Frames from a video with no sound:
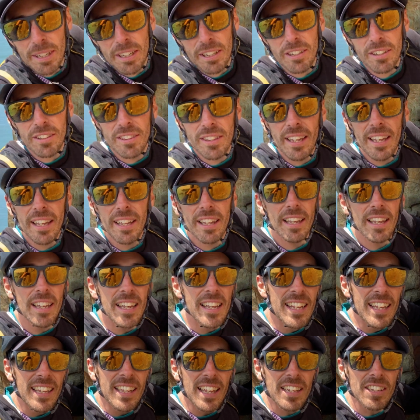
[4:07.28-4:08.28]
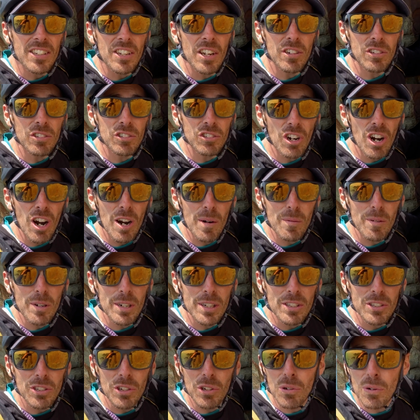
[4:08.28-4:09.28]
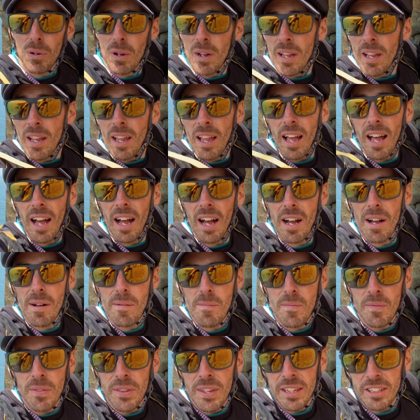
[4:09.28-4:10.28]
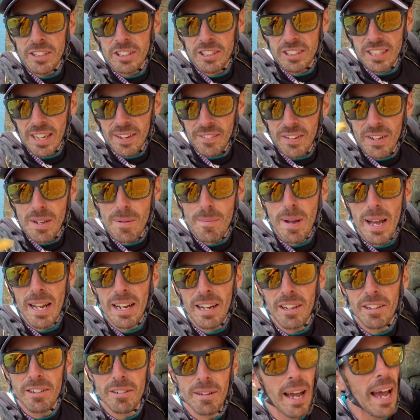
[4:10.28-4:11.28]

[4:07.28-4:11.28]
good there. There's no drama at all. Just having a mellow